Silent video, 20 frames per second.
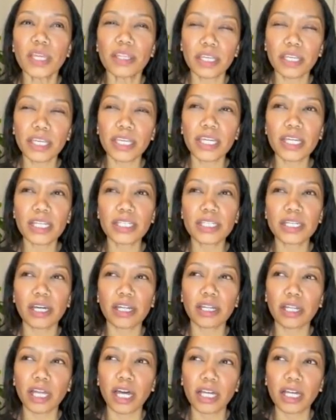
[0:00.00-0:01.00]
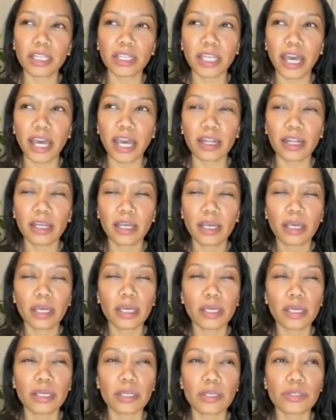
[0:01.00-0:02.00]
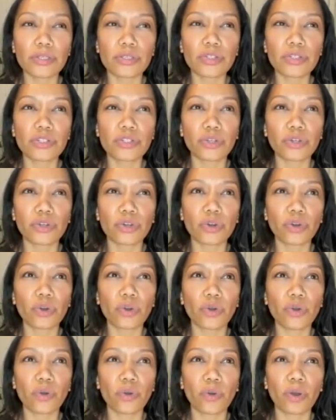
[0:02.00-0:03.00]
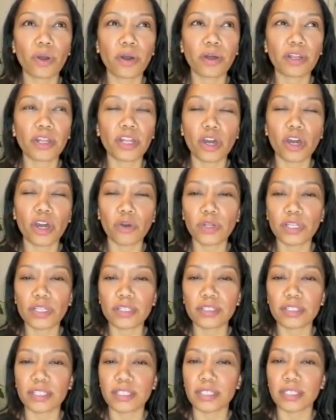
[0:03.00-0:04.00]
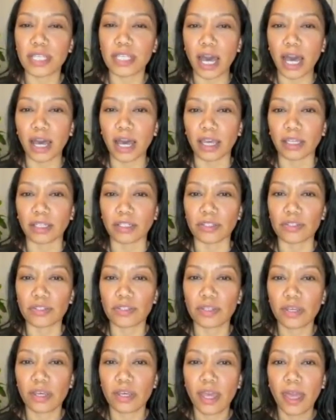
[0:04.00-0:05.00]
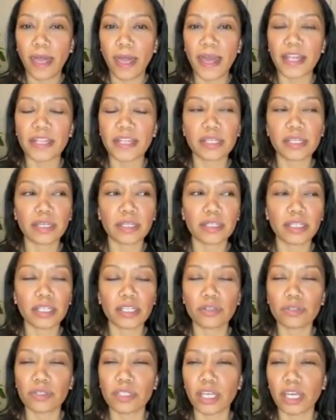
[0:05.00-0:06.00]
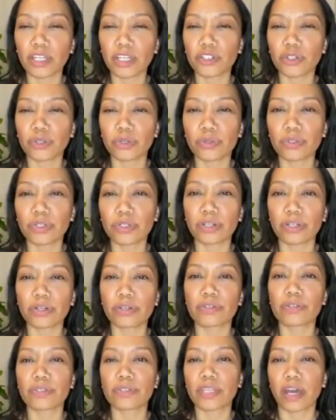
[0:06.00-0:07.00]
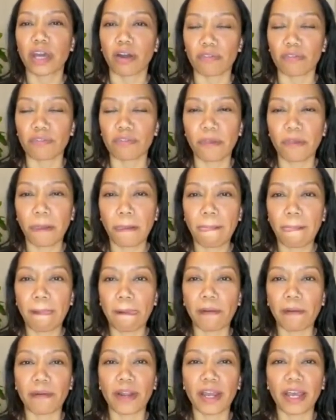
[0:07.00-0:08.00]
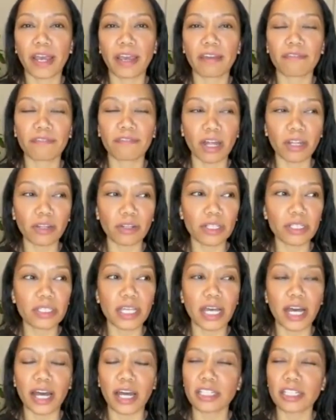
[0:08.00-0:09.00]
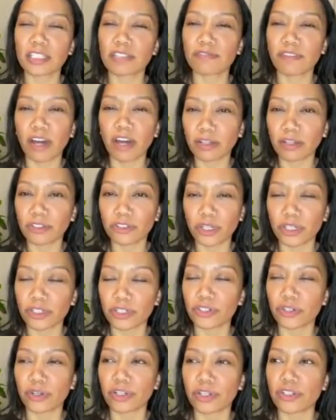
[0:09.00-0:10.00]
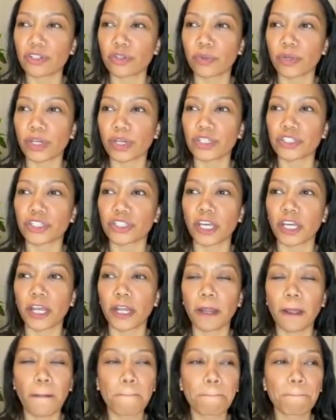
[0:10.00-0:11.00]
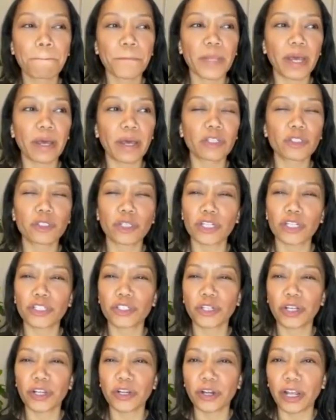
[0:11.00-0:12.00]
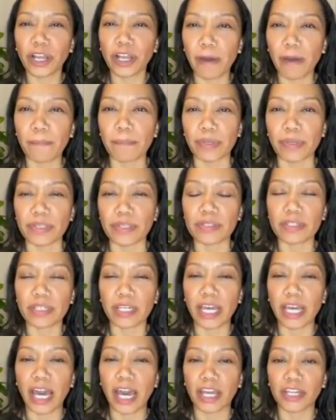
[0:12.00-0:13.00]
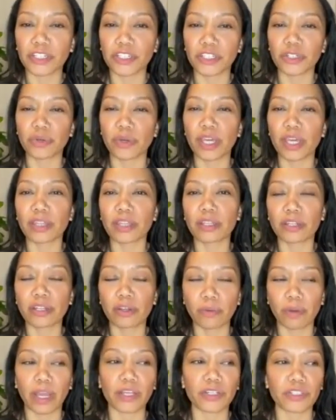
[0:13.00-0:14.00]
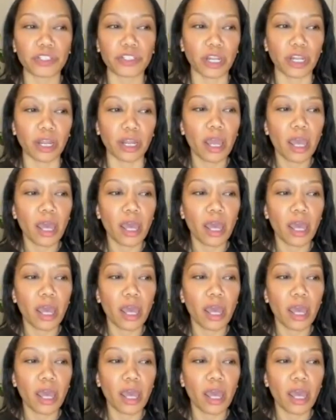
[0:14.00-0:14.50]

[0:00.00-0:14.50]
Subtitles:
the key to unlock that is to notice the signs and to continue staying true to yourself. All right. Follow the signs, trust your intuition, trust your inner compass to guide you in the direction